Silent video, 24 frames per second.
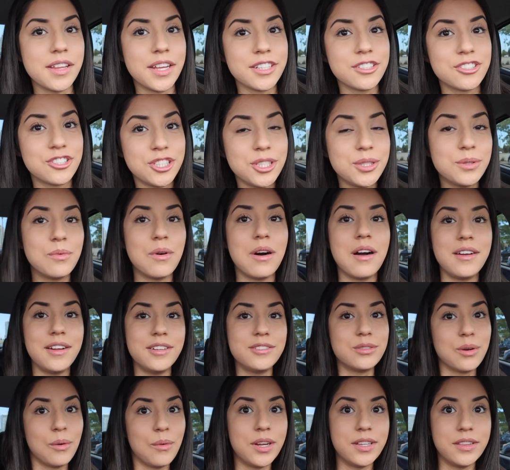Like, she
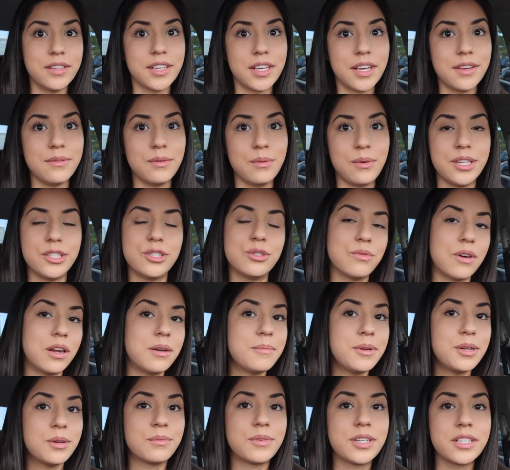wanted to win the giveaway, she
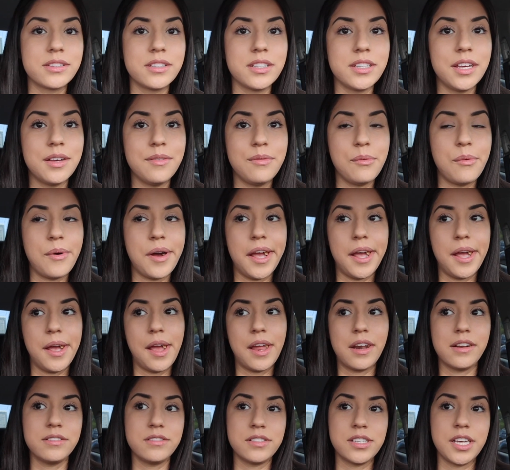wanted me to rig the giveaway.
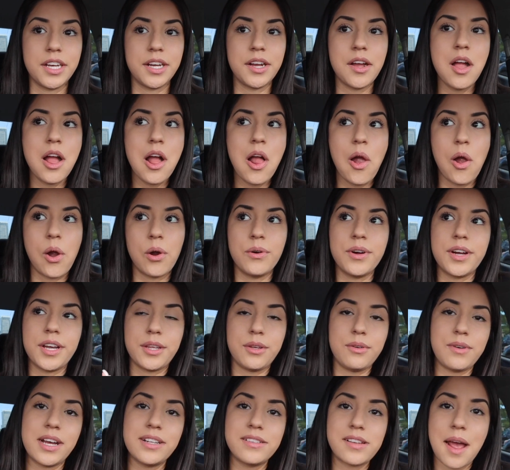And it's like, okay,
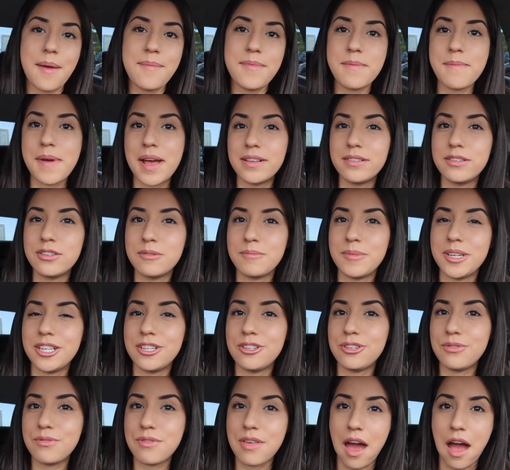you had time to message me
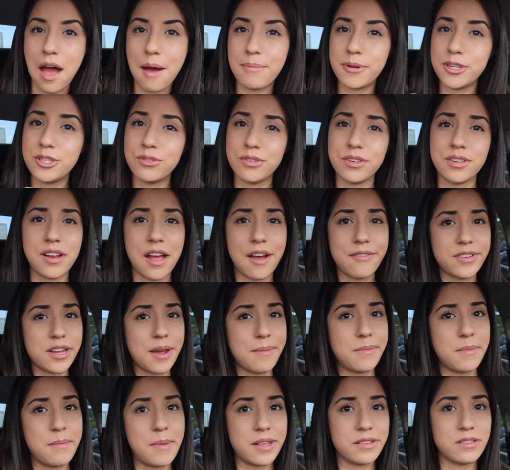to do that, but you couldn't have
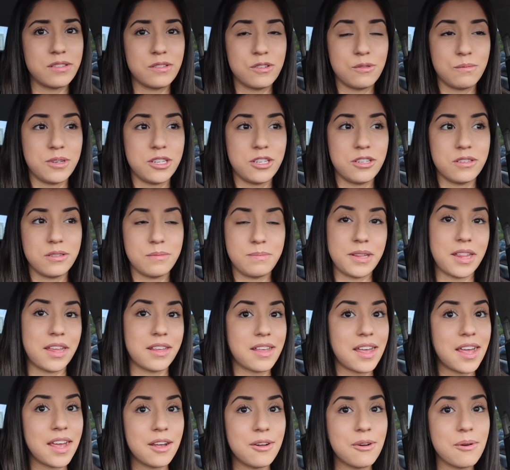time to message me to just be
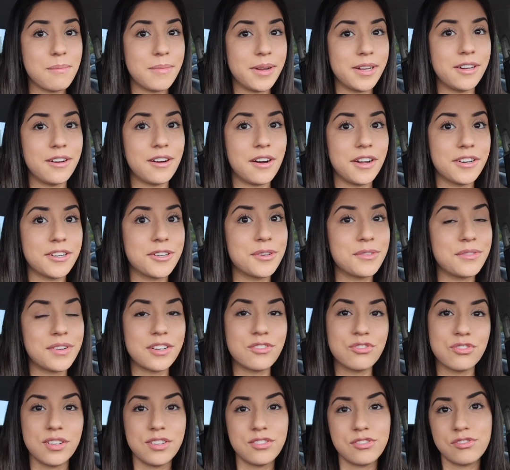like, hey, oh my god,
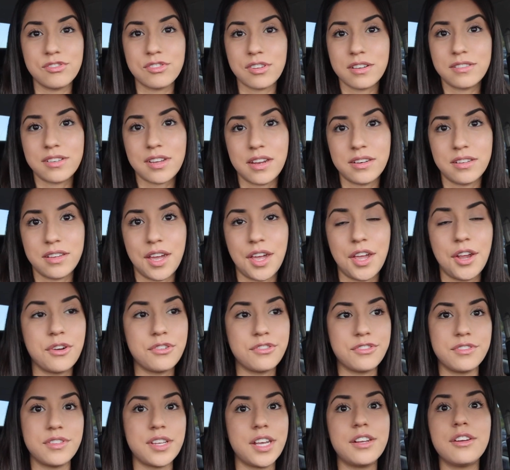congratulations on 10K,
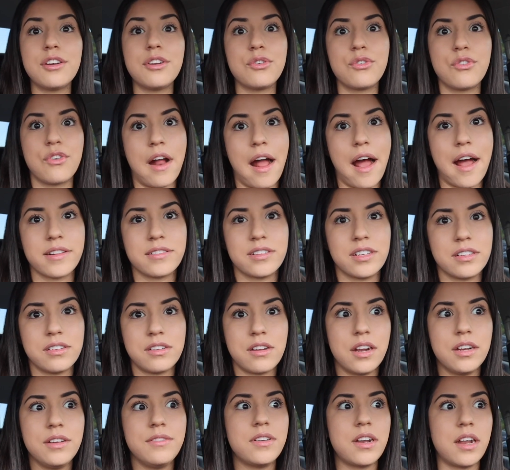or just like congrats, like
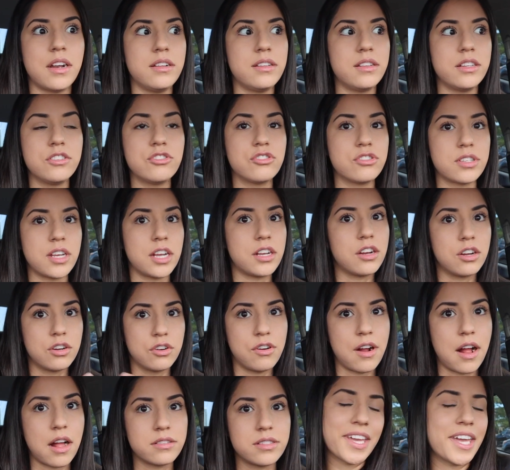not even anything, just like
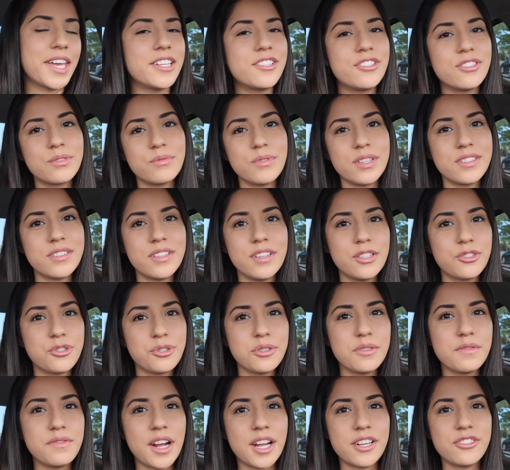congrats. Like, it just wasn't a
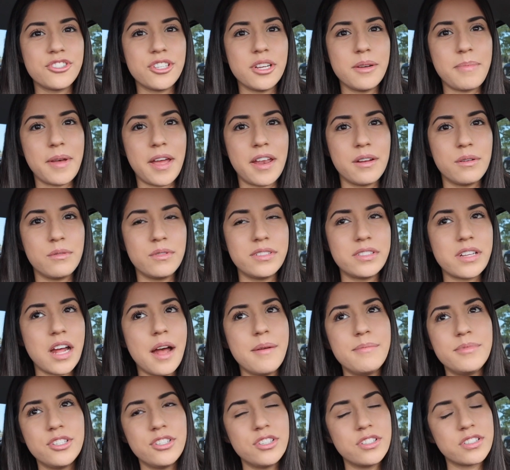true friendship, and it was
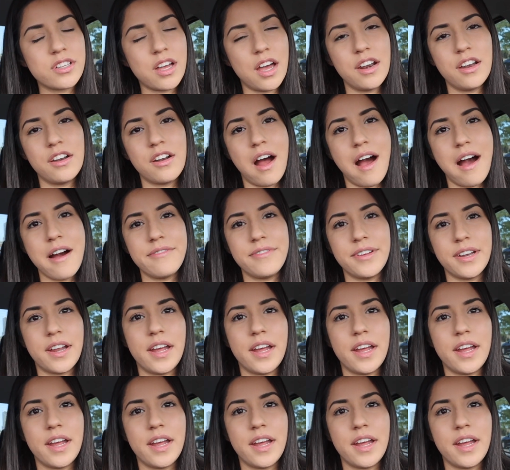time to just cut it off.